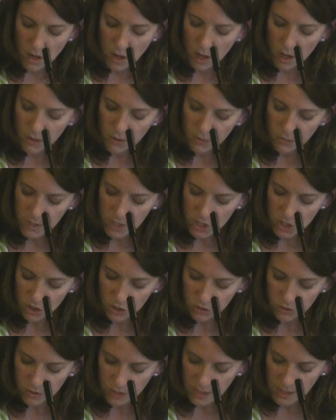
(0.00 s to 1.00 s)
All three
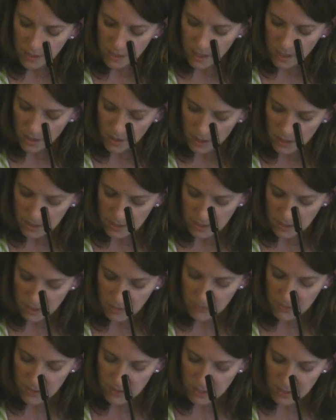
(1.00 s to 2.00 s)
children had inherited
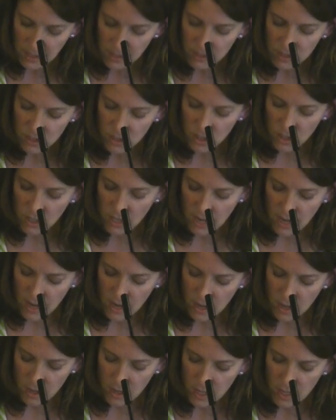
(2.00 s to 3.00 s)
Dave's thick, dark
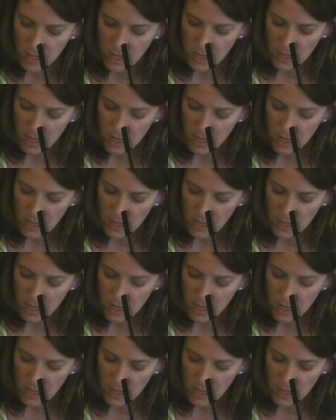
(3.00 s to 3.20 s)
hair,